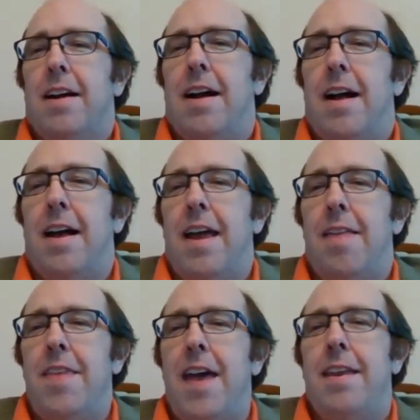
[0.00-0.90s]

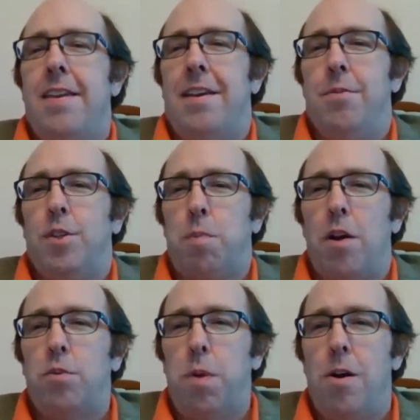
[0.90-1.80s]
And then it was
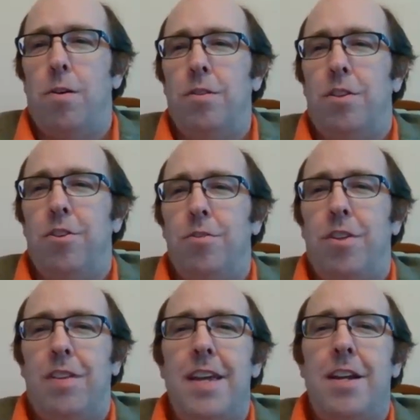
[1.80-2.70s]
postponed due
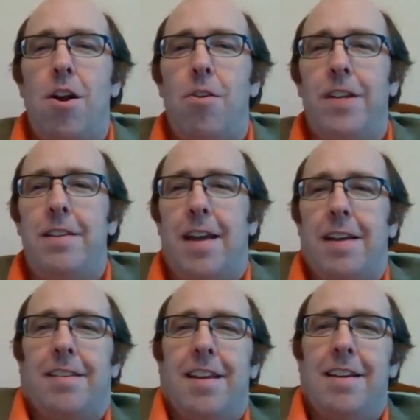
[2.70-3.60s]
to the
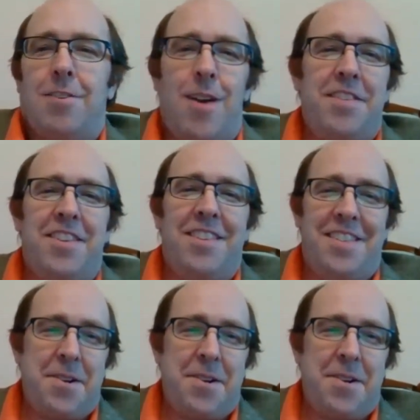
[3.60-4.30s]
COVID-19 crisis.